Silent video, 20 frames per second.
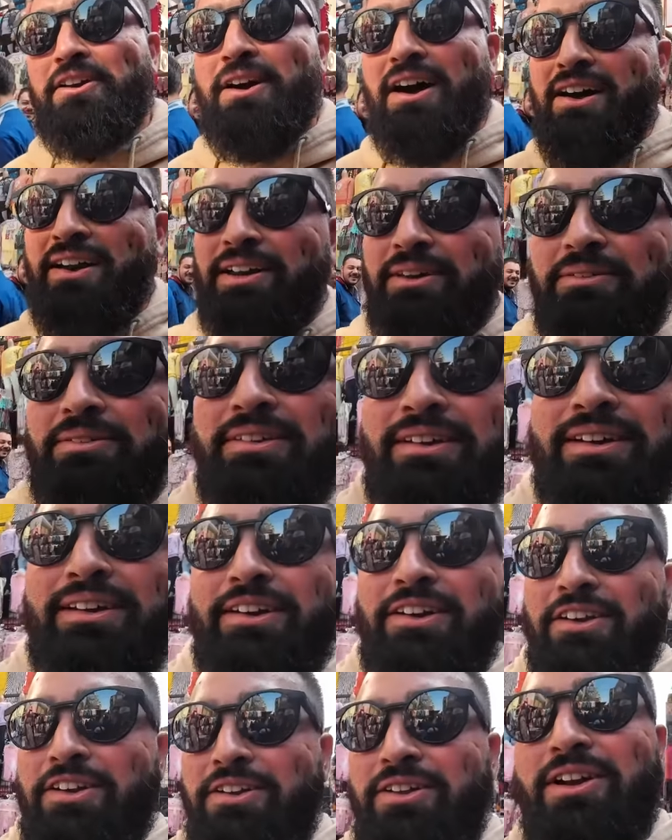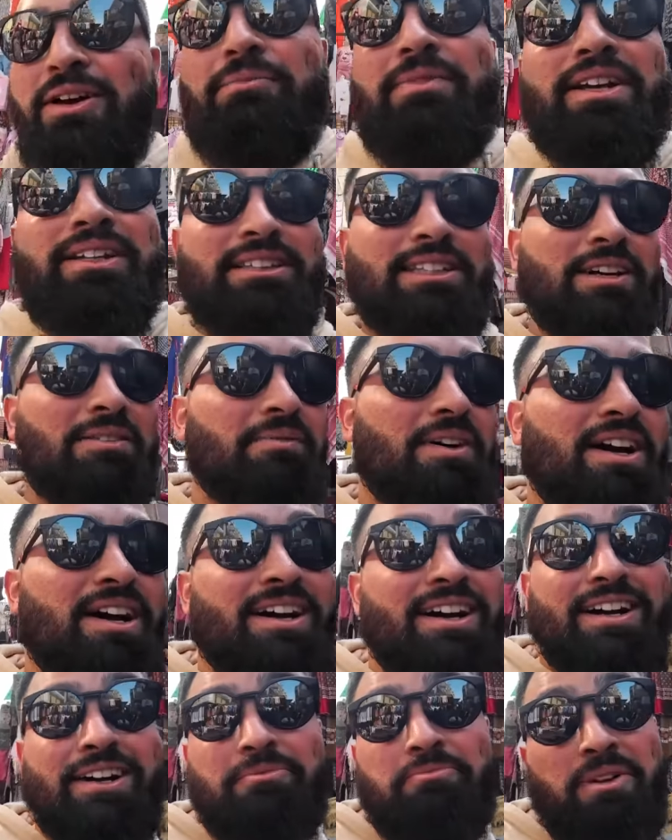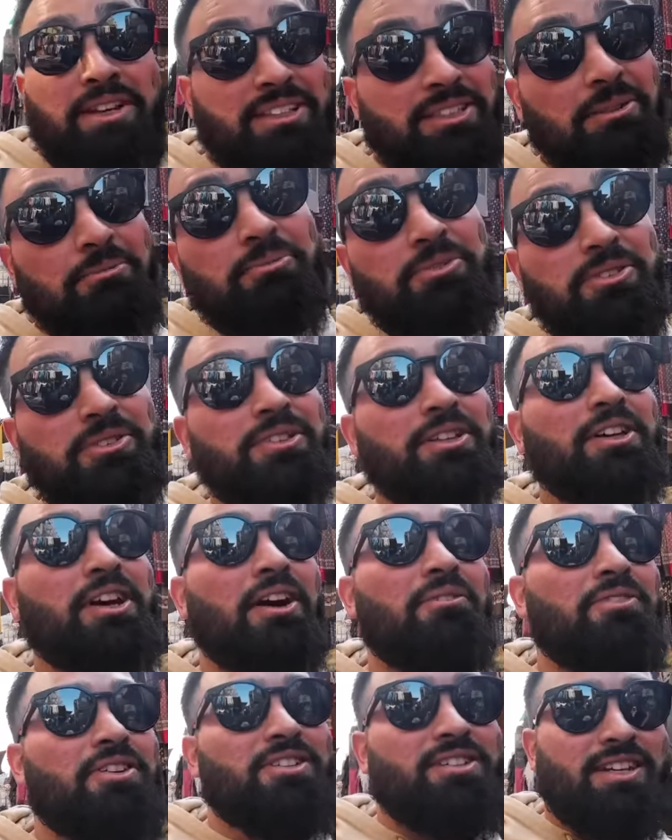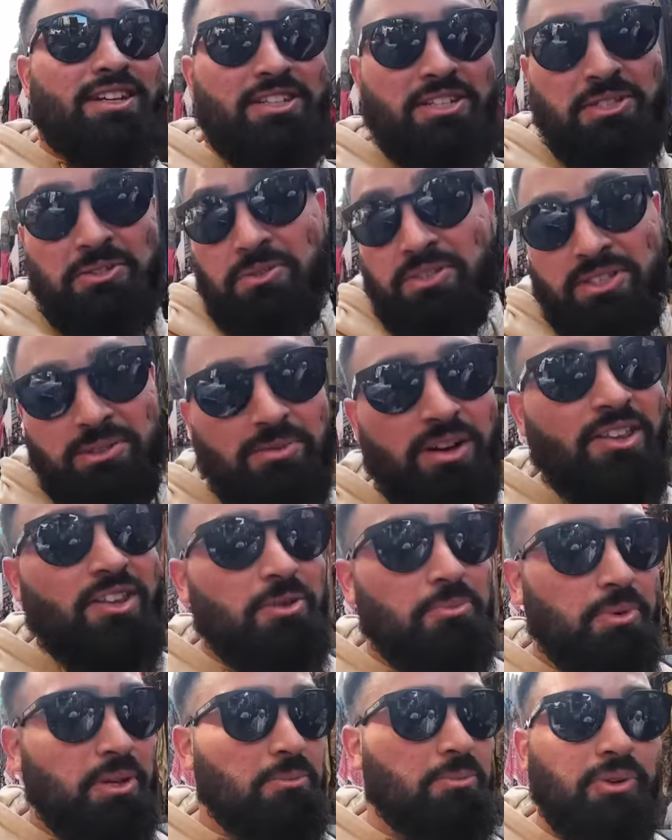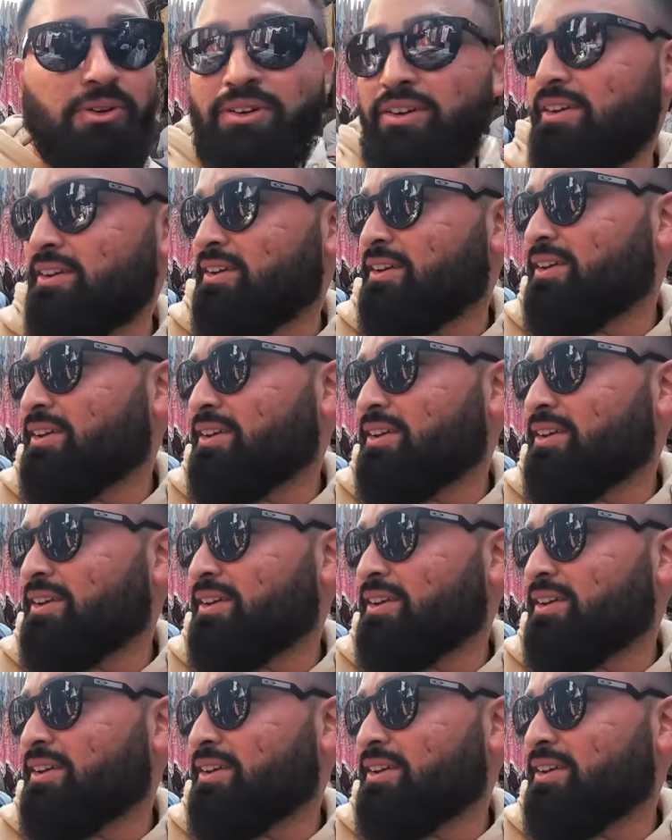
go out and, you know, make some conversations with some other people